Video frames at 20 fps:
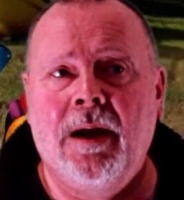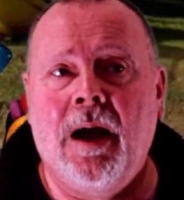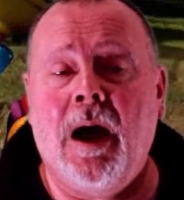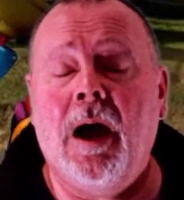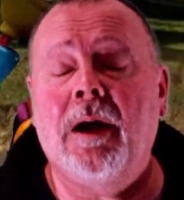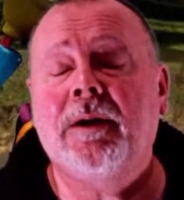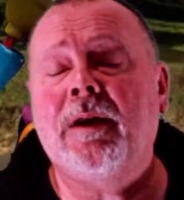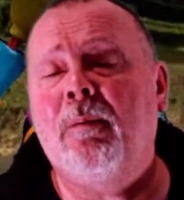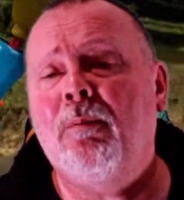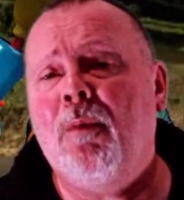
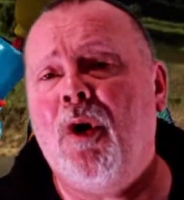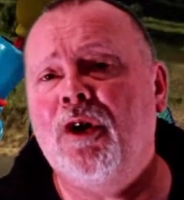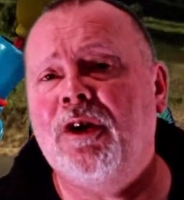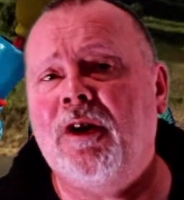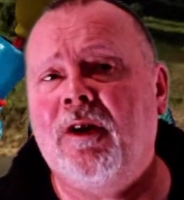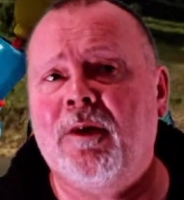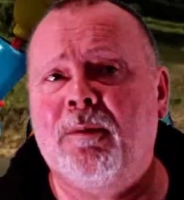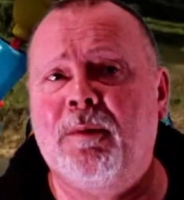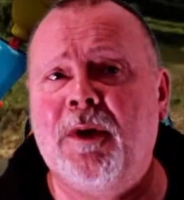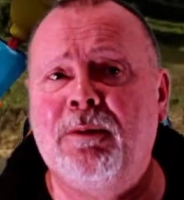I don't mind
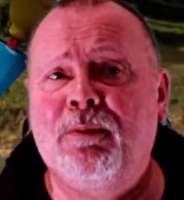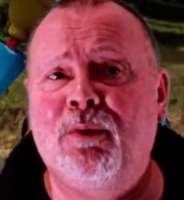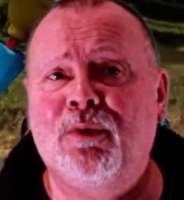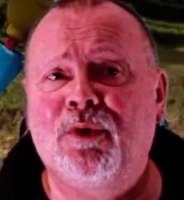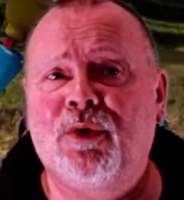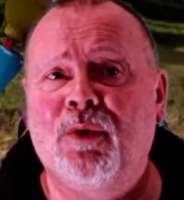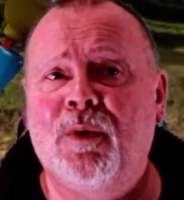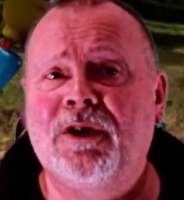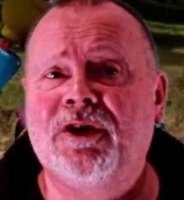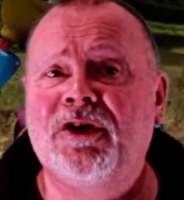other people
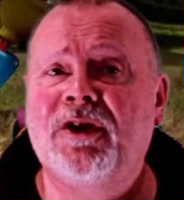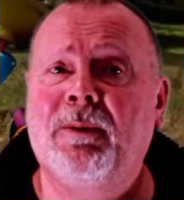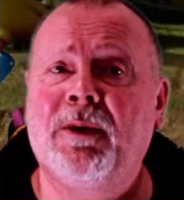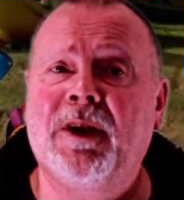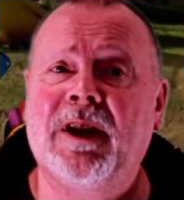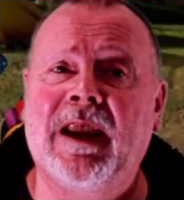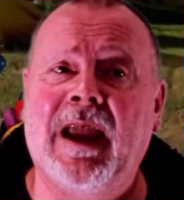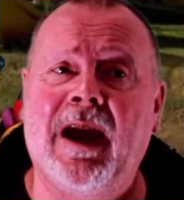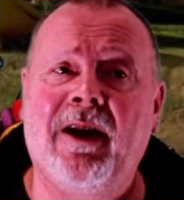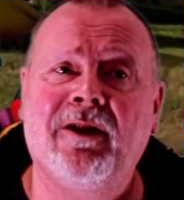doing some of
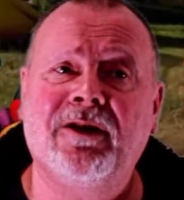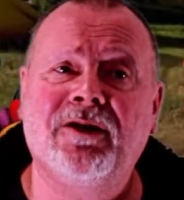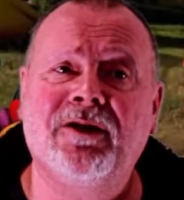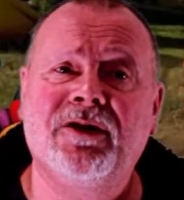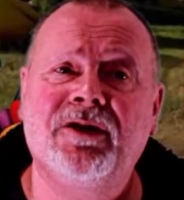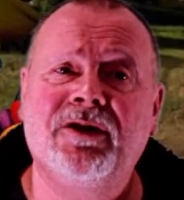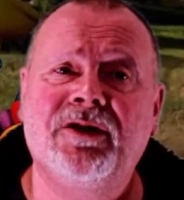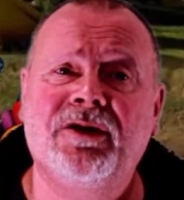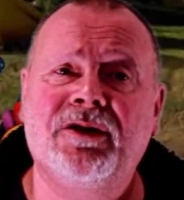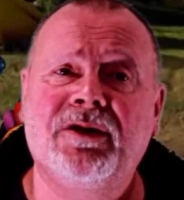the
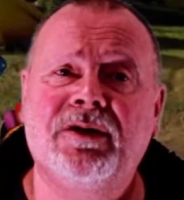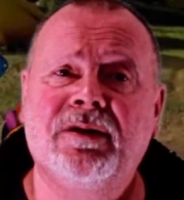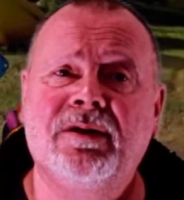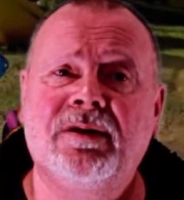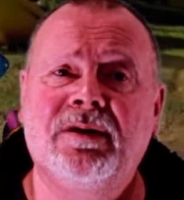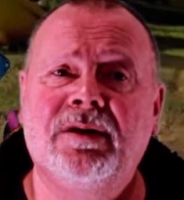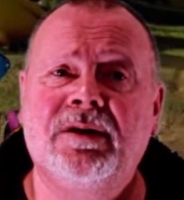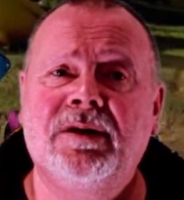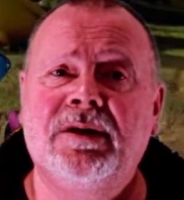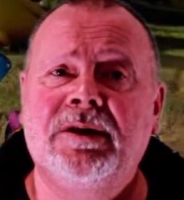characters.
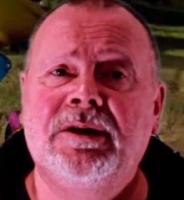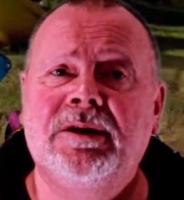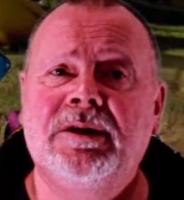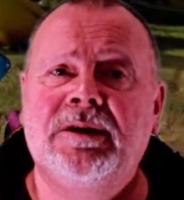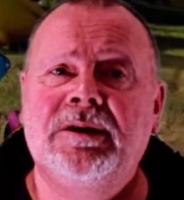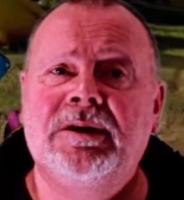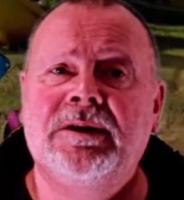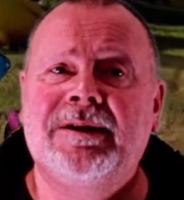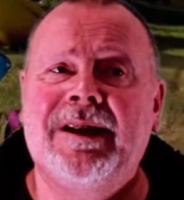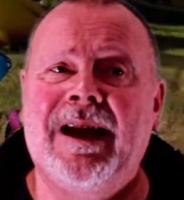
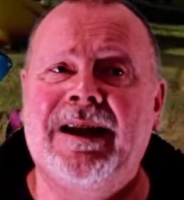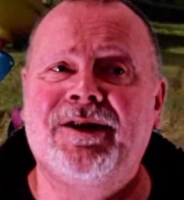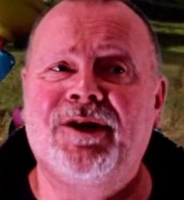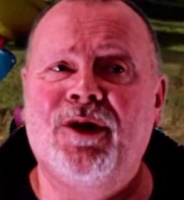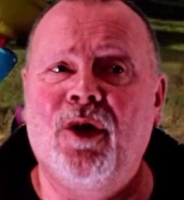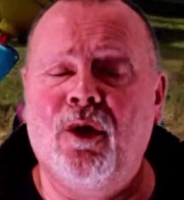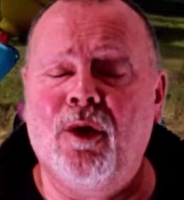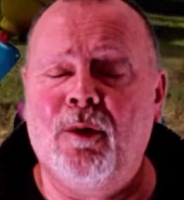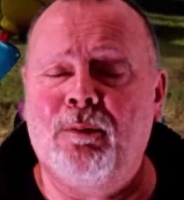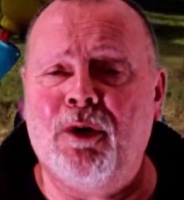That's
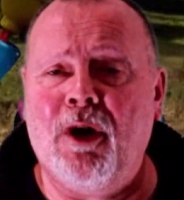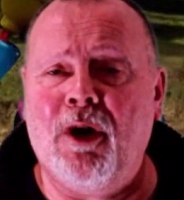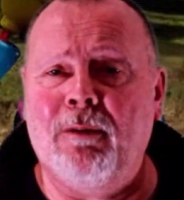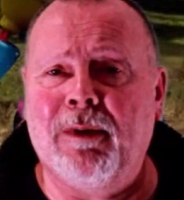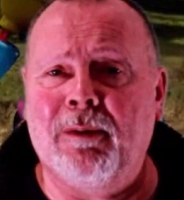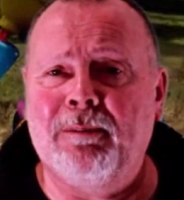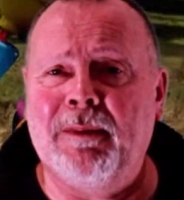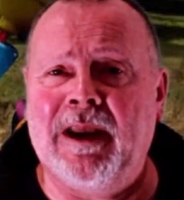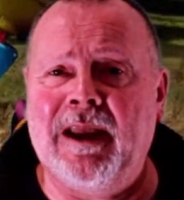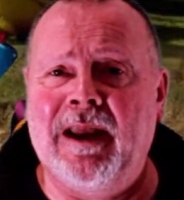not the
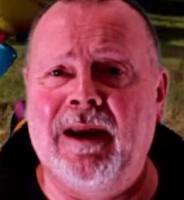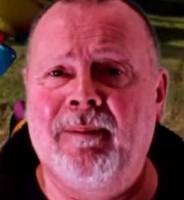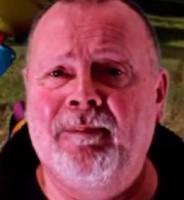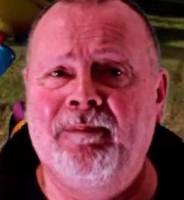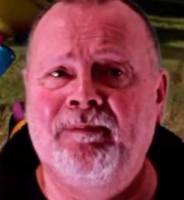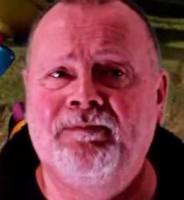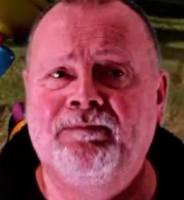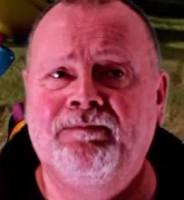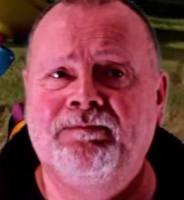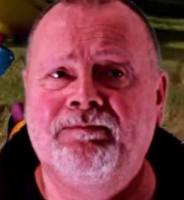problem here.
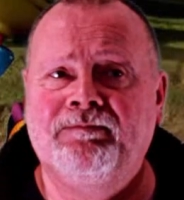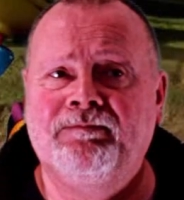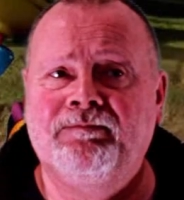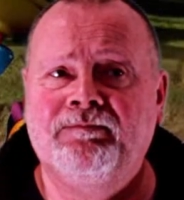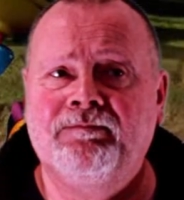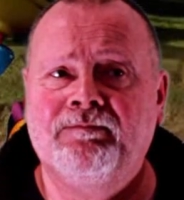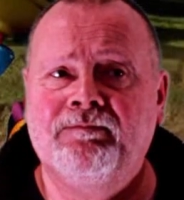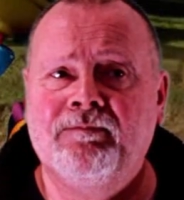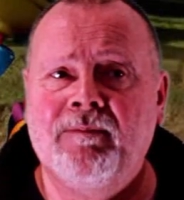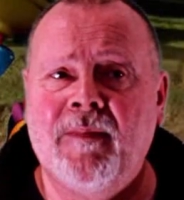
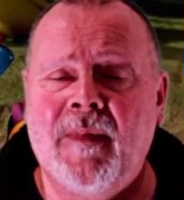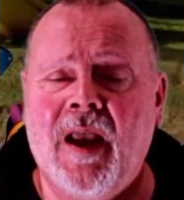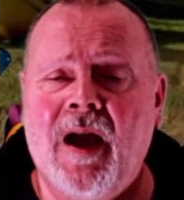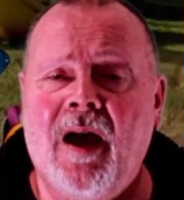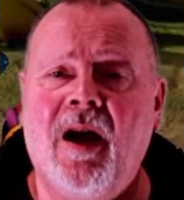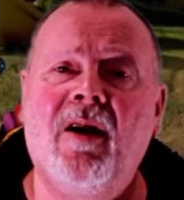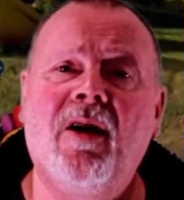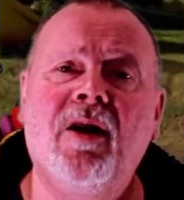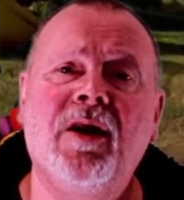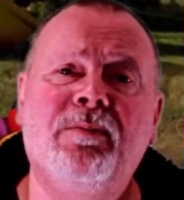
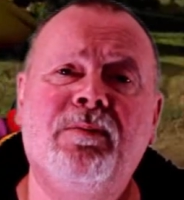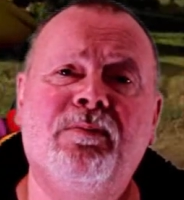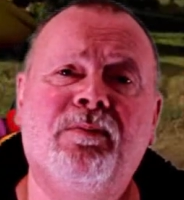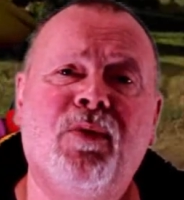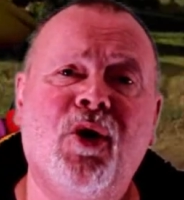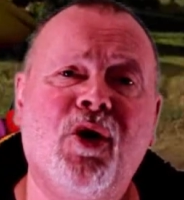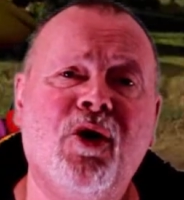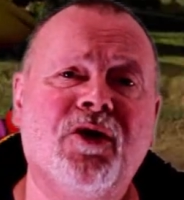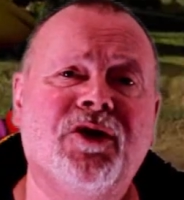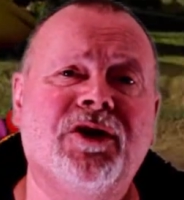I
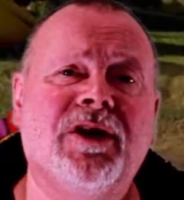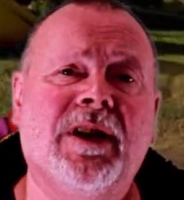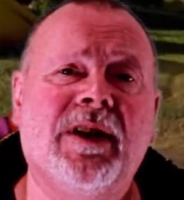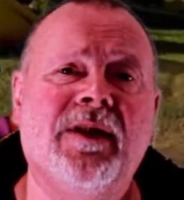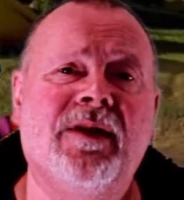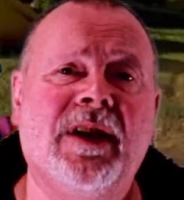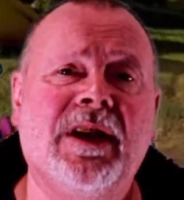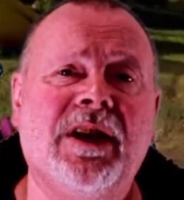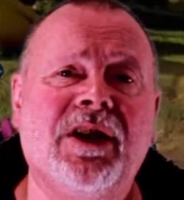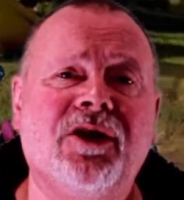personally
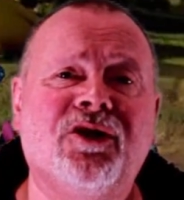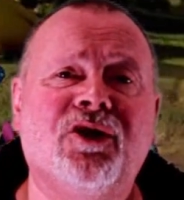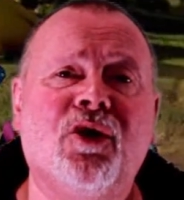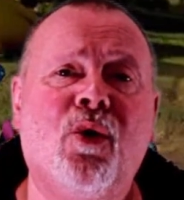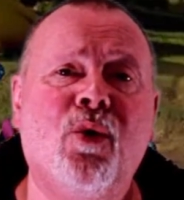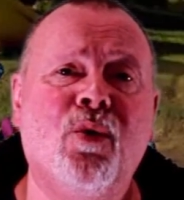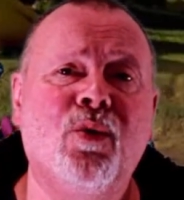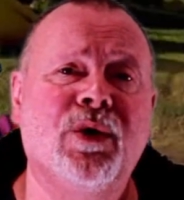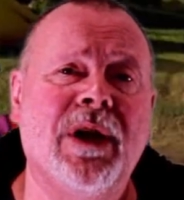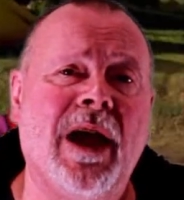think it's
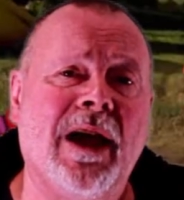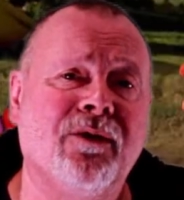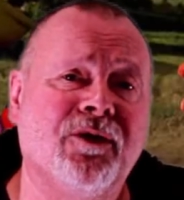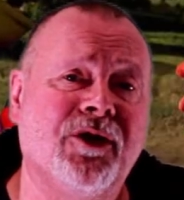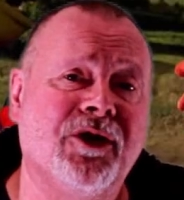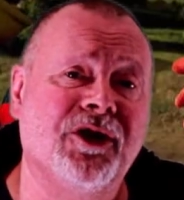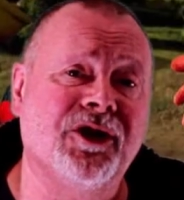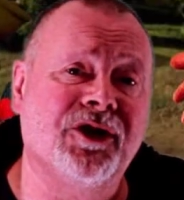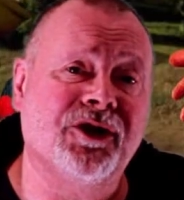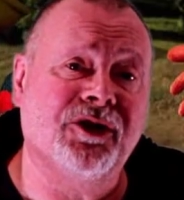all down
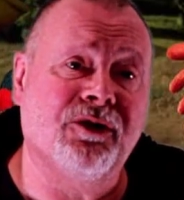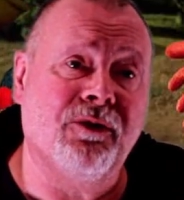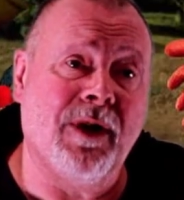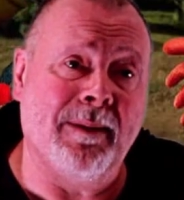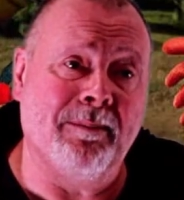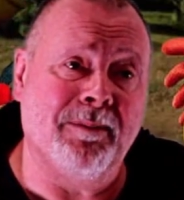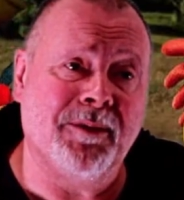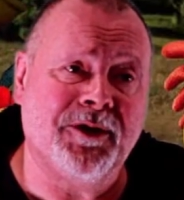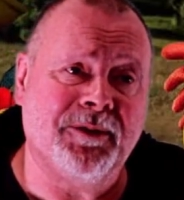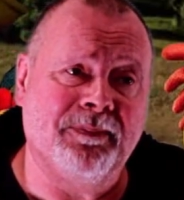to the
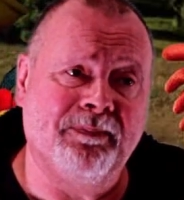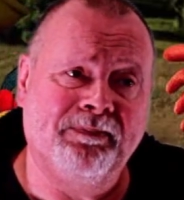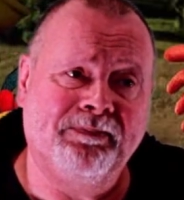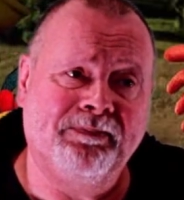script.